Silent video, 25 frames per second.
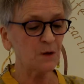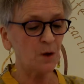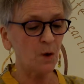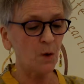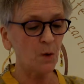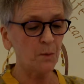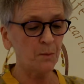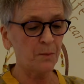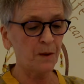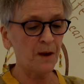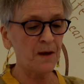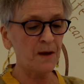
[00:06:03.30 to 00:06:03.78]

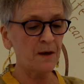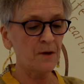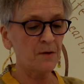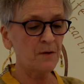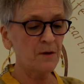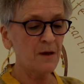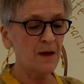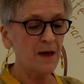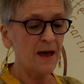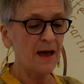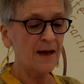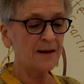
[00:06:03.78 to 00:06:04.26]
coat buyer
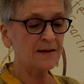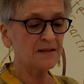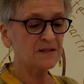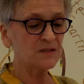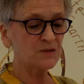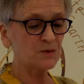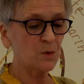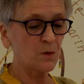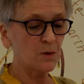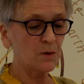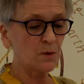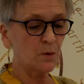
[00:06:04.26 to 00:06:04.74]
at a
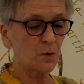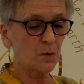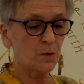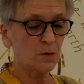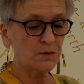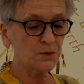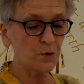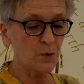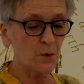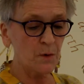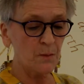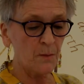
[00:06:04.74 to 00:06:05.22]
store
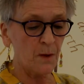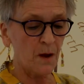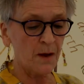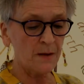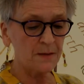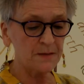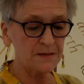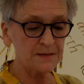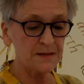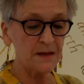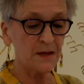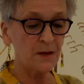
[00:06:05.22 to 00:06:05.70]
called
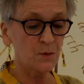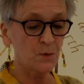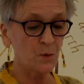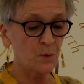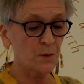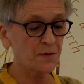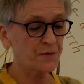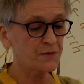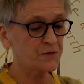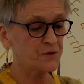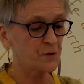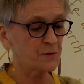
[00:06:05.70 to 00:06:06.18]
Ormond's in
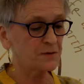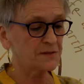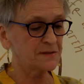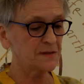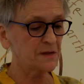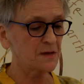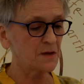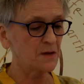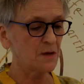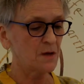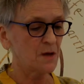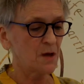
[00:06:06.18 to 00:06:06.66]
North
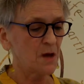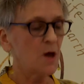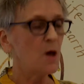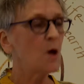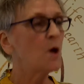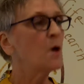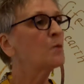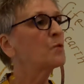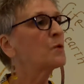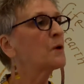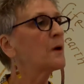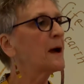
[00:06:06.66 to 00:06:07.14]
Jersey,
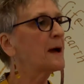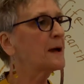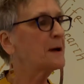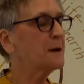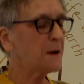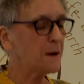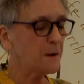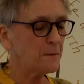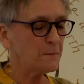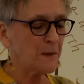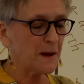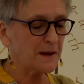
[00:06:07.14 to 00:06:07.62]
where I
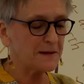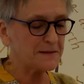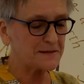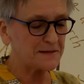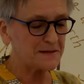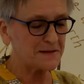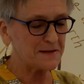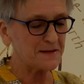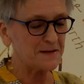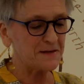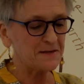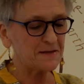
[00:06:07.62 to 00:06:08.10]
cut my
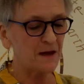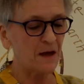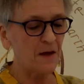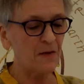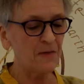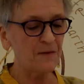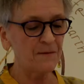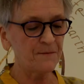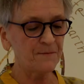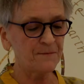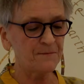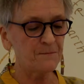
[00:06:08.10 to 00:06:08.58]
teeth on
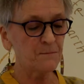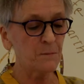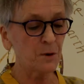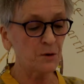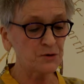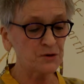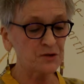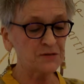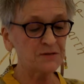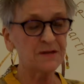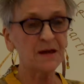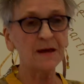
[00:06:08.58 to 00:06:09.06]
the
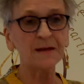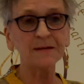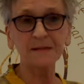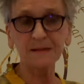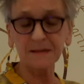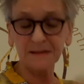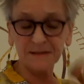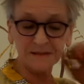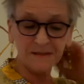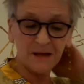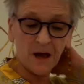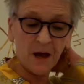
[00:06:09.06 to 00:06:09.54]

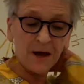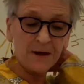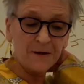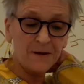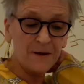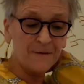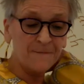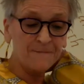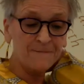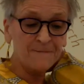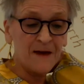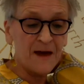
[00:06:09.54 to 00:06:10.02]
merchandising side
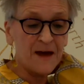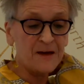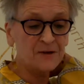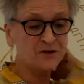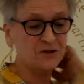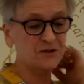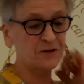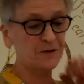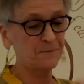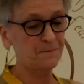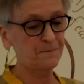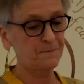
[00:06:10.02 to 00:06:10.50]
of
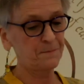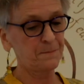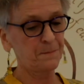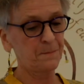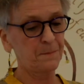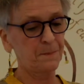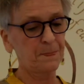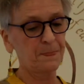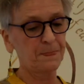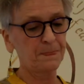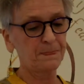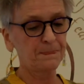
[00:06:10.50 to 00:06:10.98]
fashion.
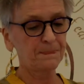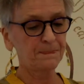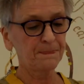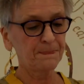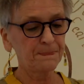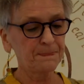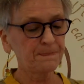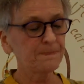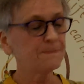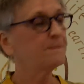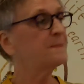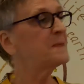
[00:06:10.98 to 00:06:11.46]

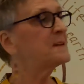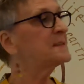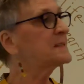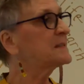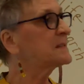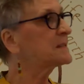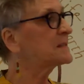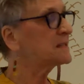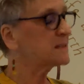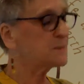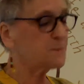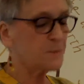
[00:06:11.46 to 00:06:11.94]
This
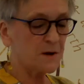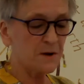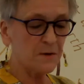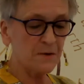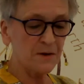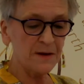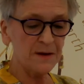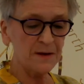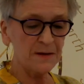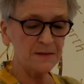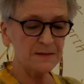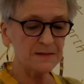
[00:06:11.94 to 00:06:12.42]

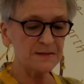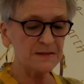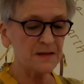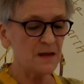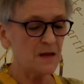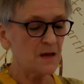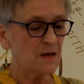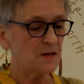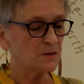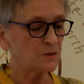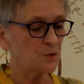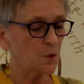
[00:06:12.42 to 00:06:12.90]
experience
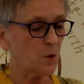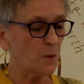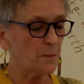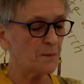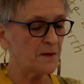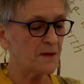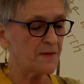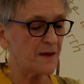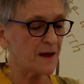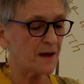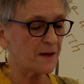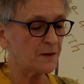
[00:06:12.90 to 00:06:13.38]
taught
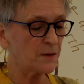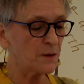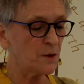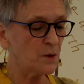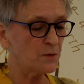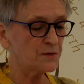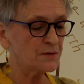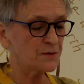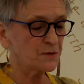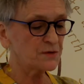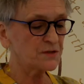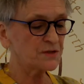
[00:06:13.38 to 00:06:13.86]
me that
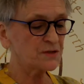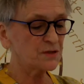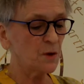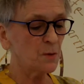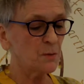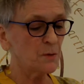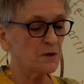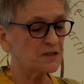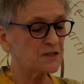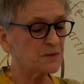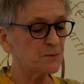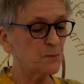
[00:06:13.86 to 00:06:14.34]
clothes are so
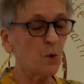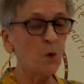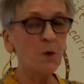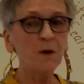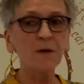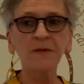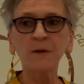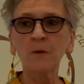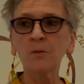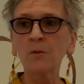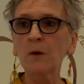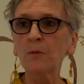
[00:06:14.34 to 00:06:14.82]
much more
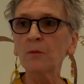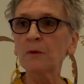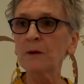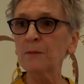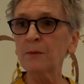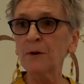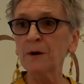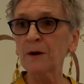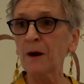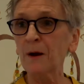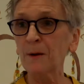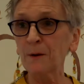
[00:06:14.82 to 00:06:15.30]
than what we
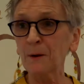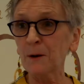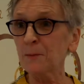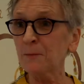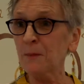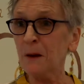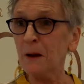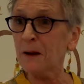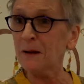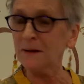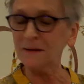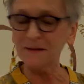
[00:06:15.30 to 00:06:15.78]
put on our
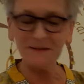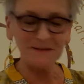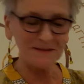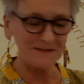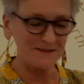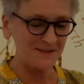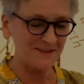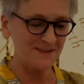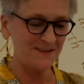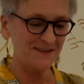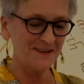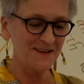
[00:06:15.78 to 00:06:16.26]

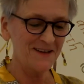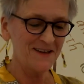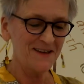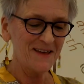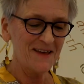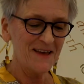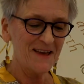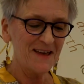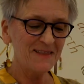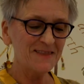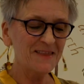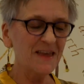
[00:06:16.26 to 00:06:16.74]
bodies.
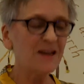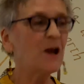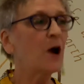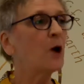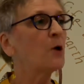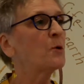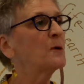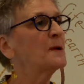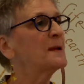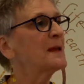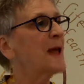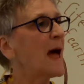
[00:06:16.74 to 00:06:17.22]
They
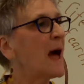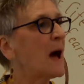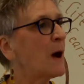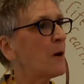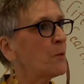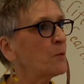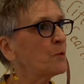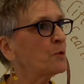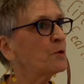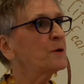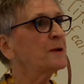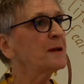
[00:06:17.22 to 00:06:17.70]
are an
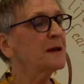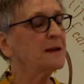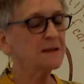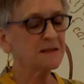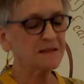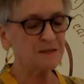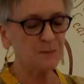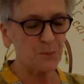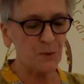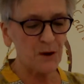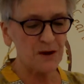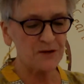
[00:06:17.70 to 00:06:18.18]
outward
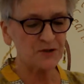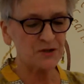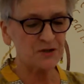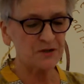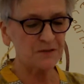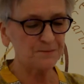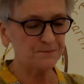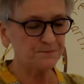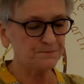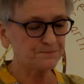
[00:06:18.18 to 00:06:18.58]
expression